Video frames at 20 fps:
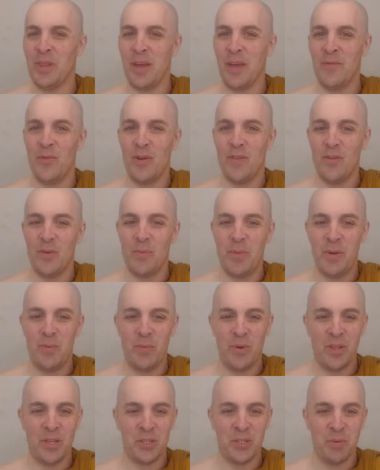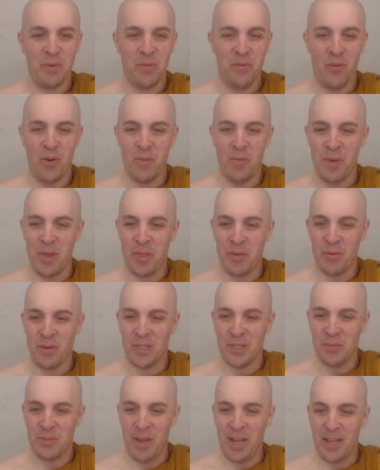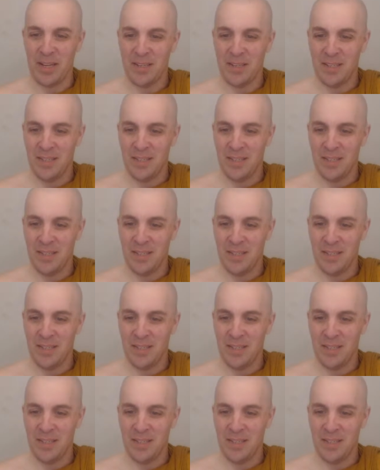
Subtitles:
Have you ever been with us before, Mithras Matt?